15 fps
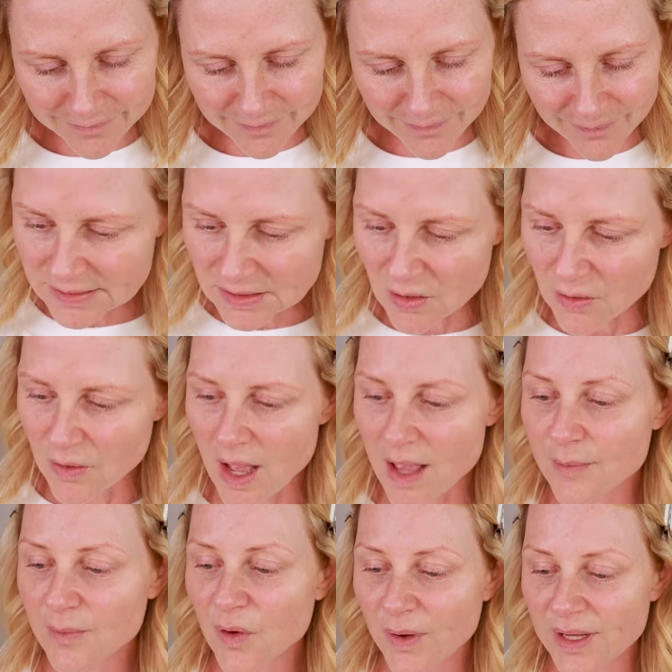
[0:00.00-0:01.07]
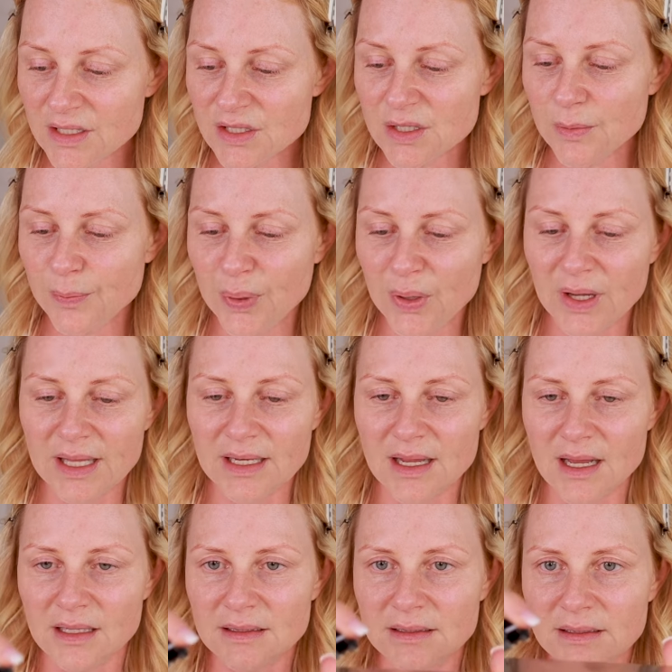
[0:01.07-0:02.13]
Hmm. So I'm going to put
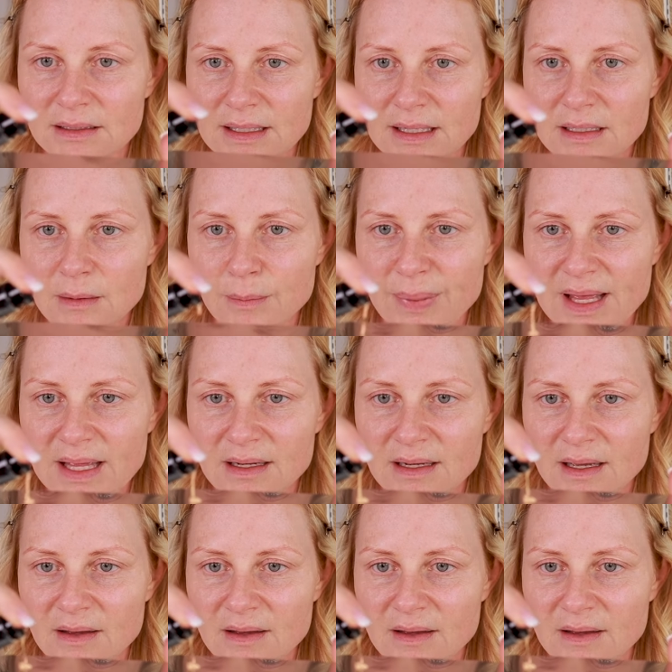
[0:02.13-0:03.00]
a little bit